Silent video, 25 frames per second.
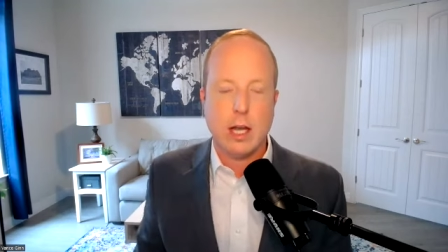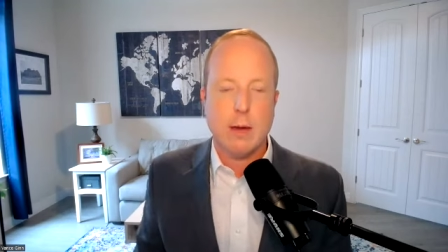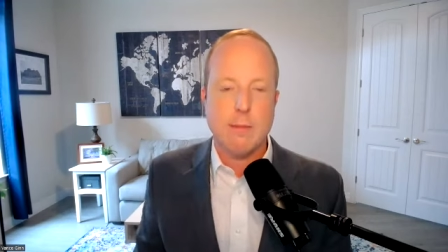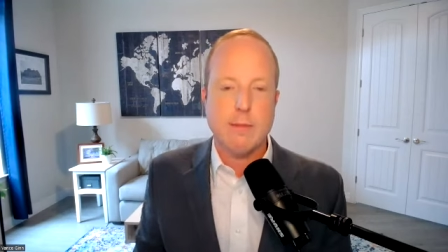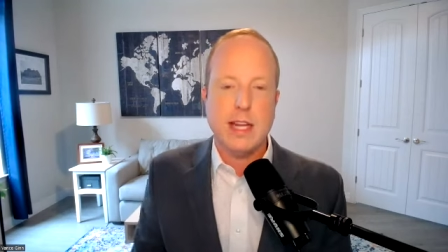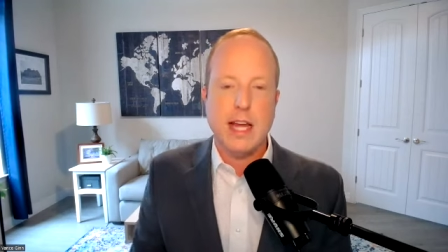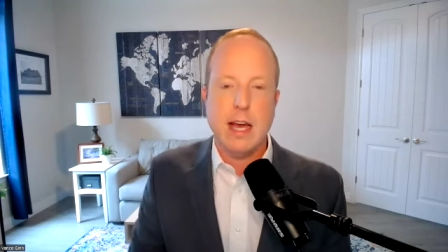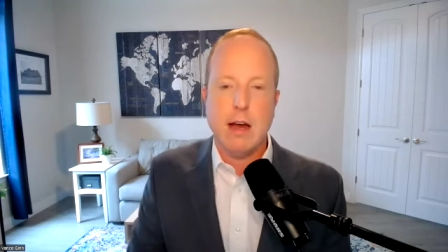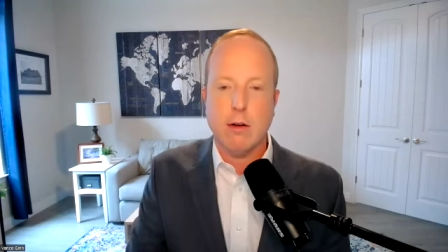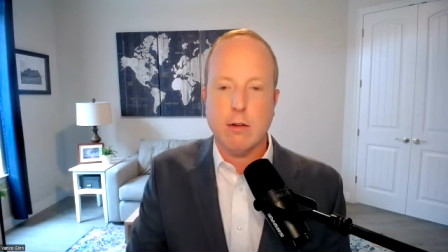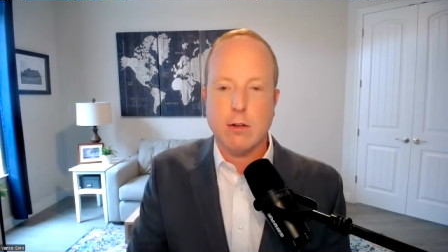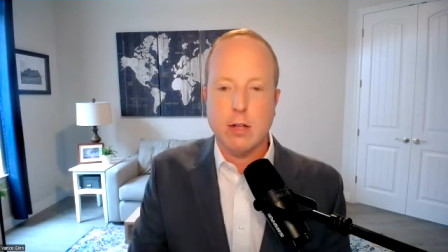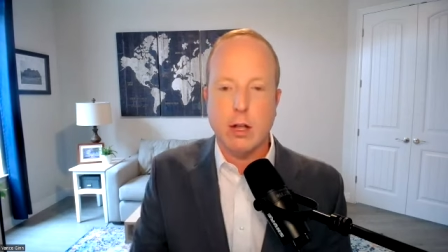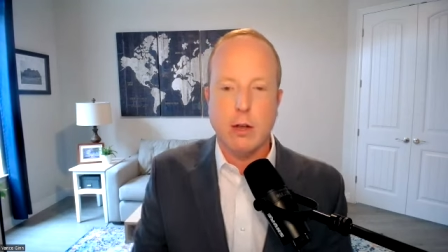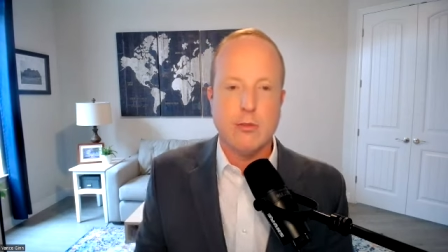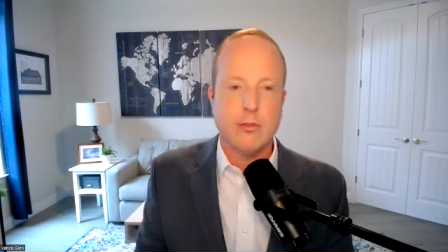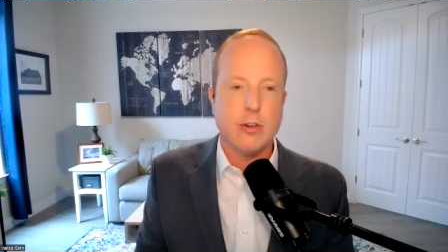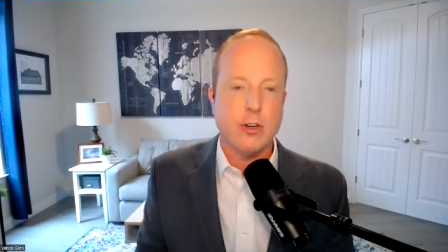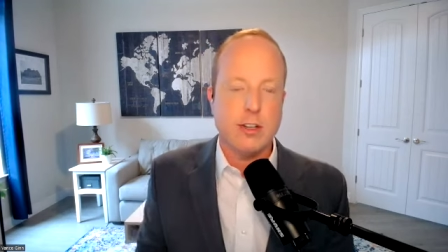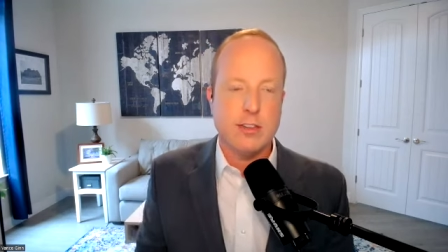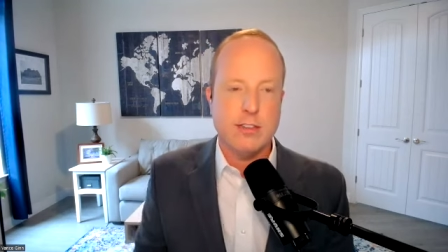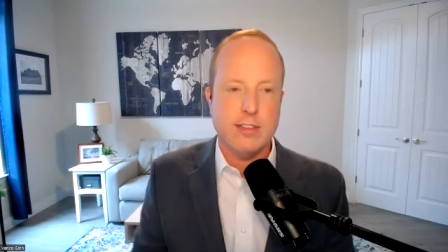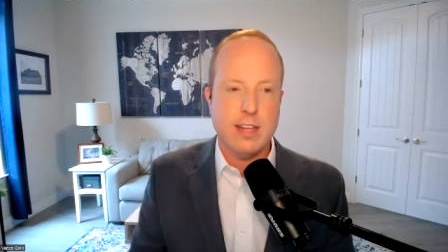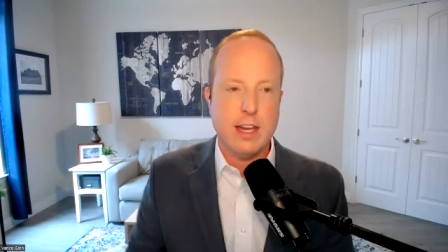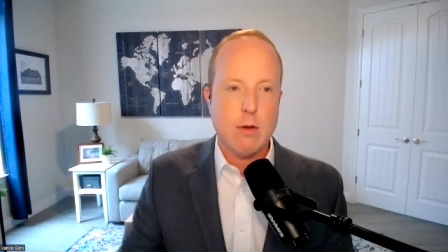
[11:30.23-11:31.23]
come down
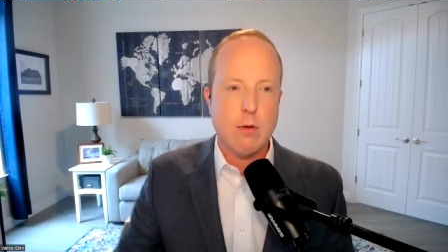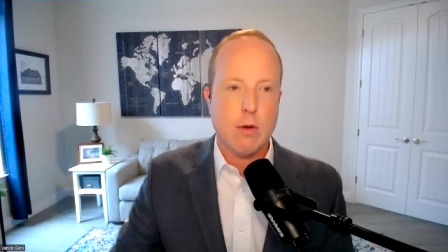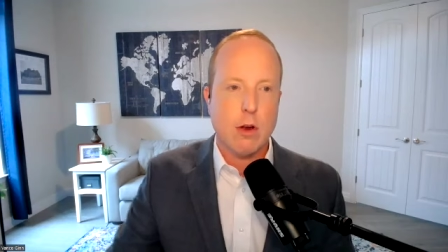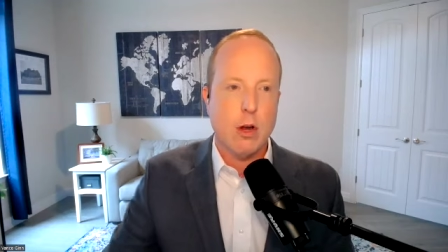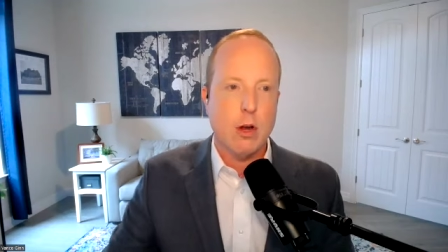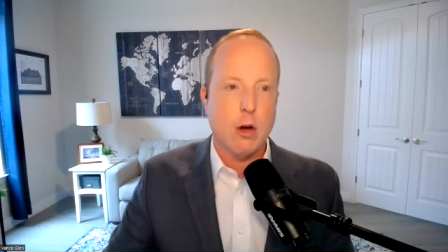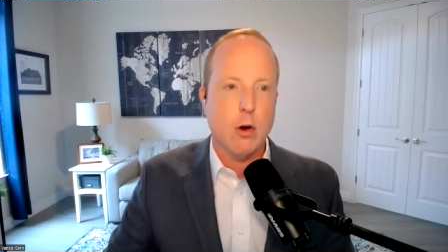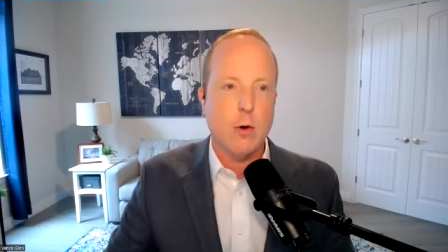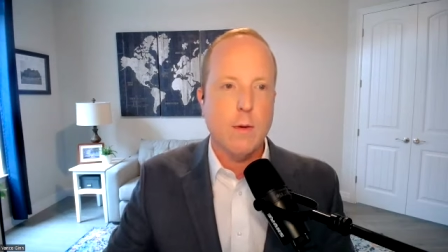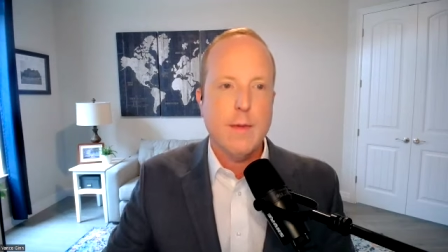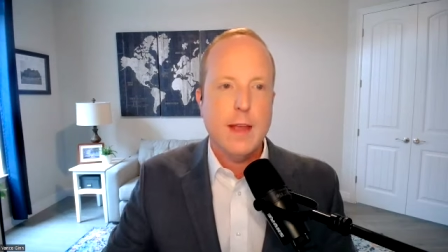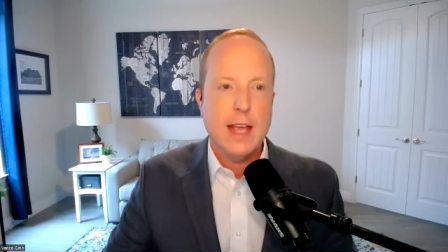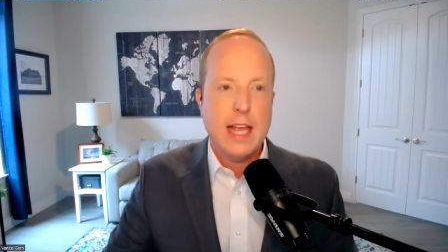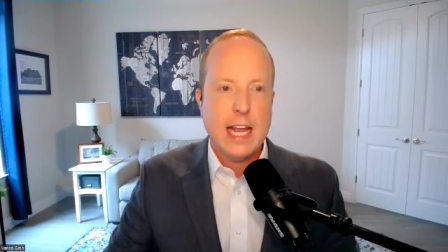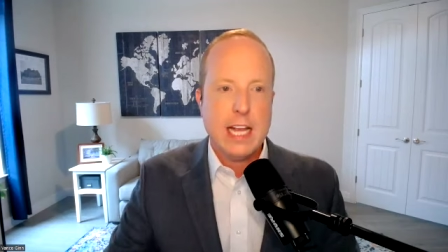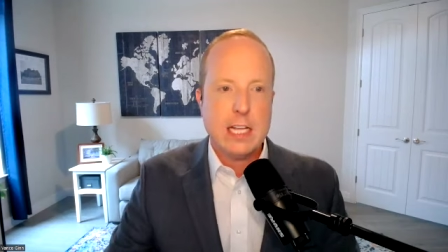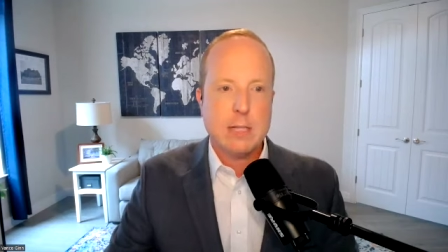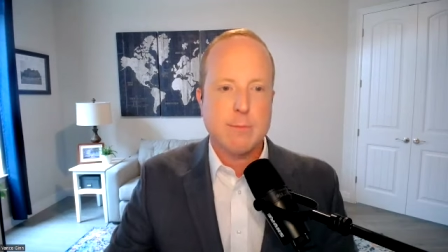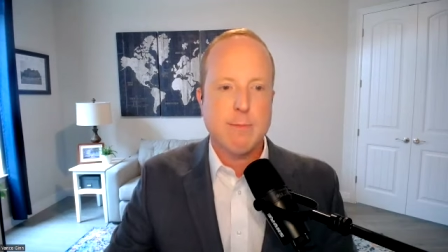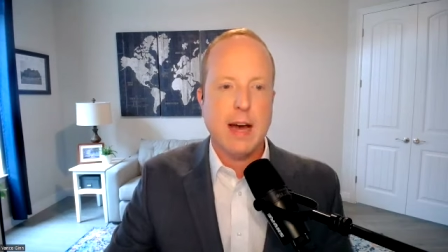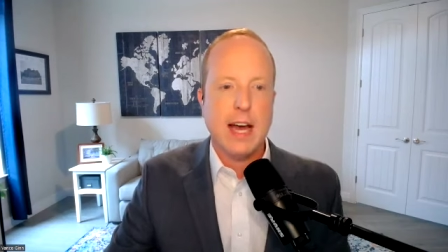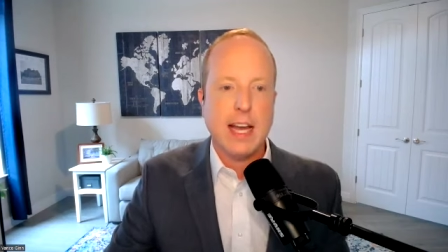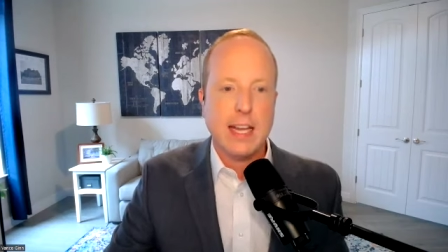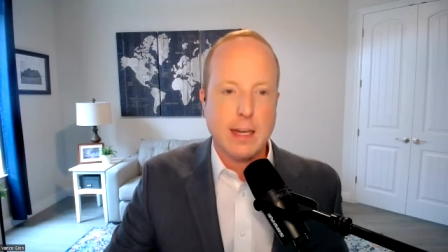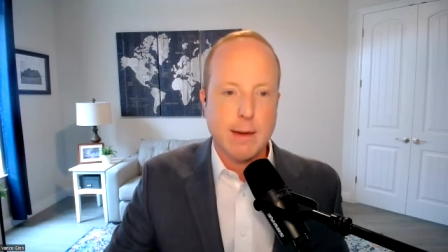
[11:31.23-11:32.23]
closer to zero
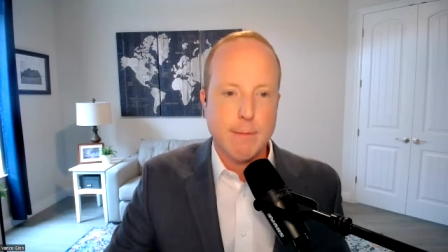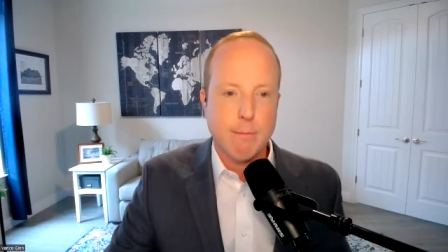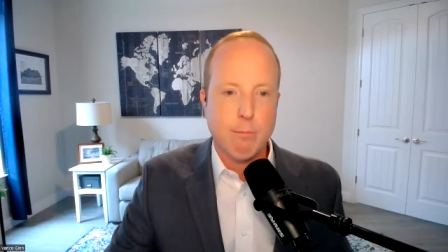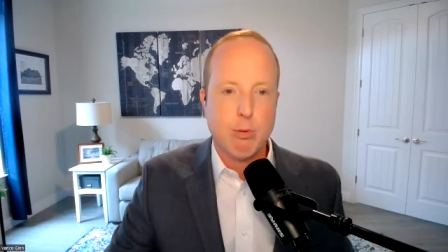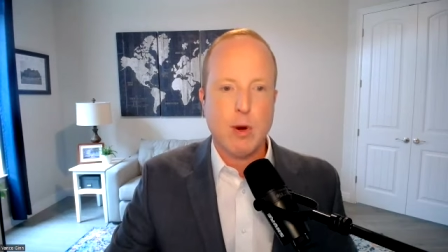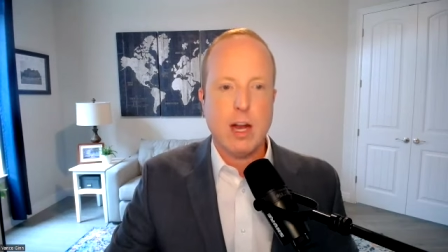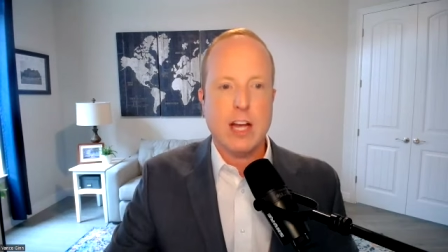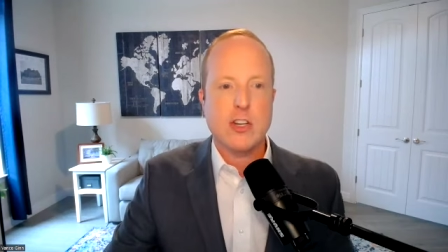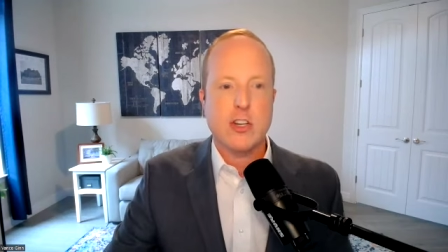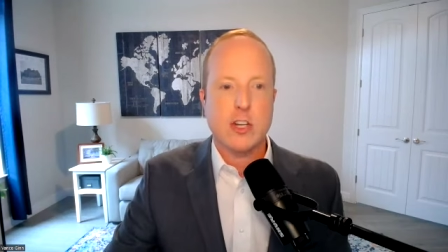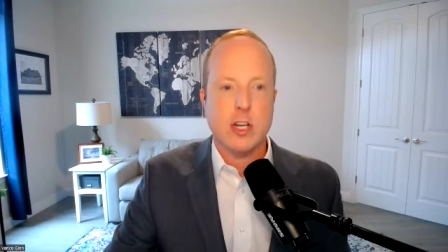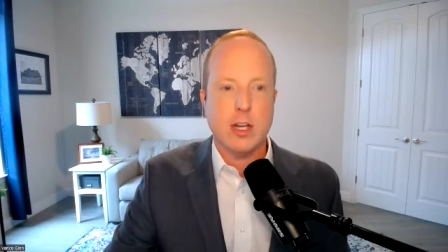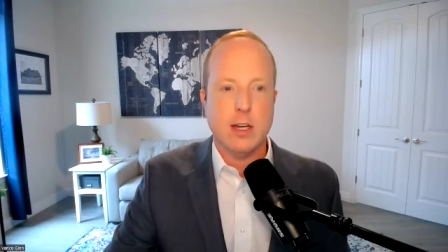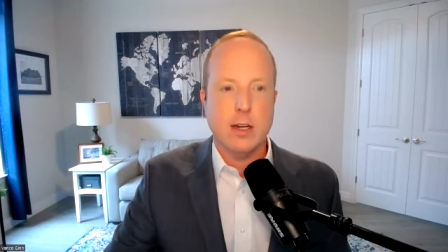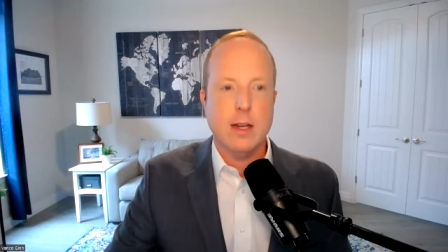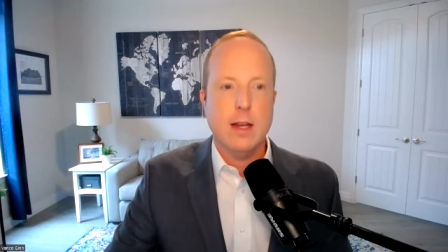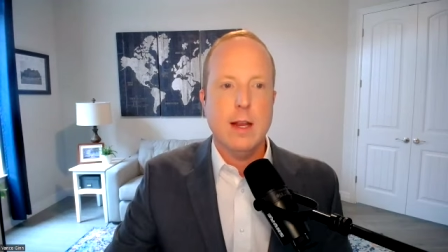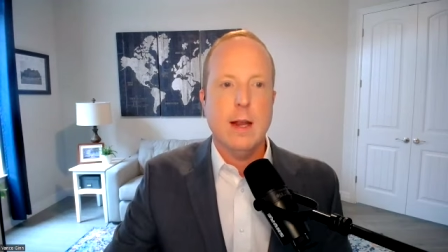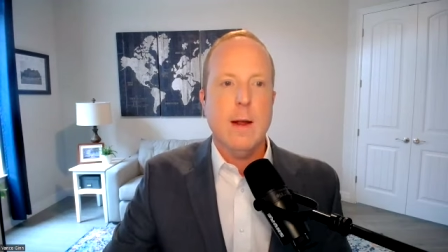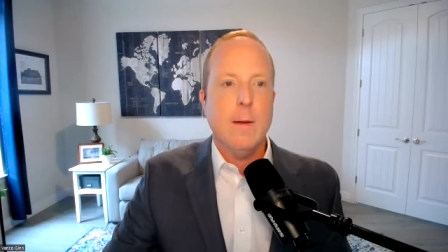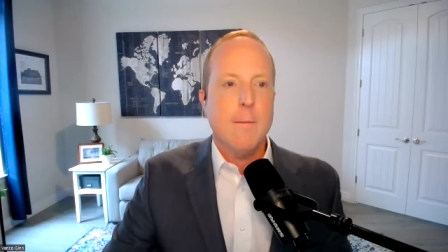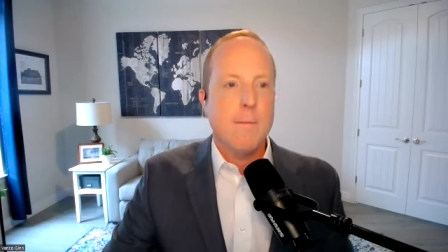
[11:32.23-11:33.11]
is by compression.